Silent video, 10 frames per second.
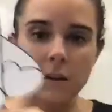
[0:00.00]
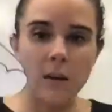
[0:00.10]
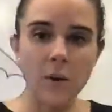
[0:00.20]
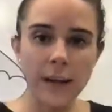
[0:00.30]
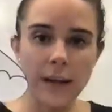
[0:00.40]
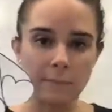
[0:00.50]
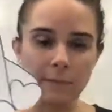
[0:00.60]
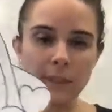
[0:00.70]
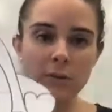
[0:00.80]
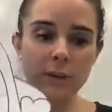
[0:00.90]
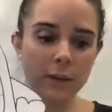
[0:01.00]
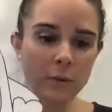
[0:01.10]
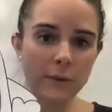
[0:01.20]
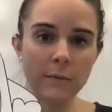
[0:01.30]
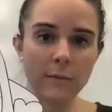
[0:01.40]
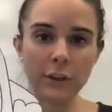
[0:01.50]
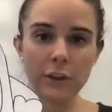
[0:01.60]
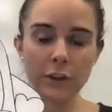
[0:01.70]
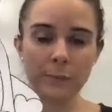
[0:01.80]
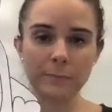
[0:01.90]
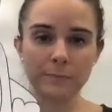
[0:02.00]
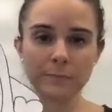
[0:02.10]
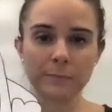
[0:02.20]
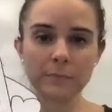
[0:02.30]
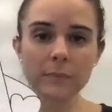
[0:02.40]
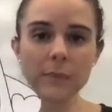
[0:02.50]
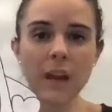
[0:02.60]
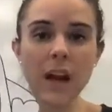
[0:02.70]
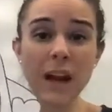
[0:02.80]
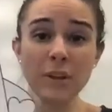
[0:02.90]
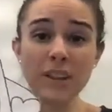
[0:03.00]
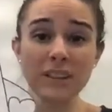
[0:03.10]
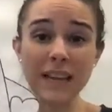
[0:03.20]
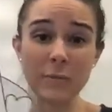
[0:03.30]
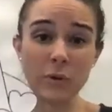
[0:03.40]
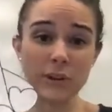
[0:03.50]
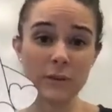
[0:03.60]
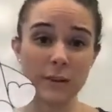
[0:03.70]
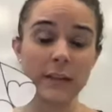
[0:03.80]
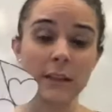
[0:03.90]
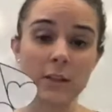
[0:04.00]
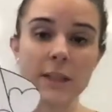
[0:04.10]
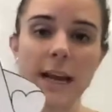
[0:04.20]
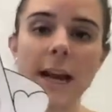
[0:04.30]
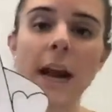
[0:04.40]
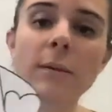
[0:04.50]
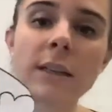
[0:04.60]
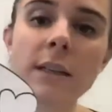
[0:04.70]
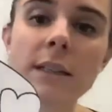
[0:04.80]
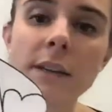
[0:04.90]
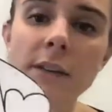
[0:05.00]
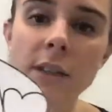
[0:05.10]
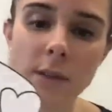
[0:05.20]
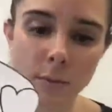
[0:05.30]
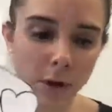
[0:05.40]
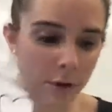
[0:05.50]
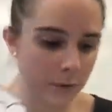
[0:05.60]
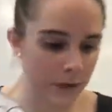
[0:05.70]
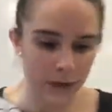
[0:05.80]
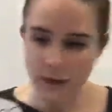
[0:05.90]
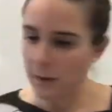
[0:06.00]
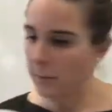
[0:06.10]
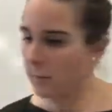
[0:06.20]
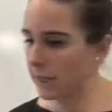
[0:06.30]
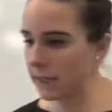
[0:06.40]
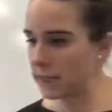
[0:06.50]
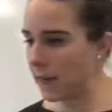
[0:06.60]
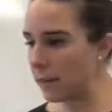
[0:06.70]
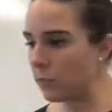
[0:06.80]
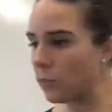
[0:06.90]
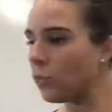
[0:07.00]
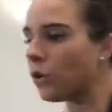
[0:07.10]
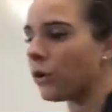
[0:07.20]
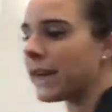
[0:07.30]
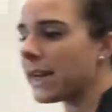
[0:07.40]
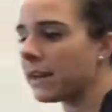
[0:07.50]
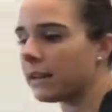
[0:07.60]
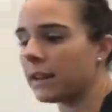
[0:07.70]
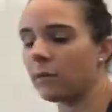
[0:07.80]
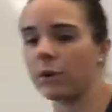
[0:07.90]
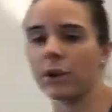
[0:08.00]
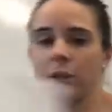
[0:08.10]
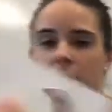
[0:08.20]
Okay, so here's what I want to do. I'm going to label this reindeer today. I was going to save it to tomorrow, but I'm worried that we're going to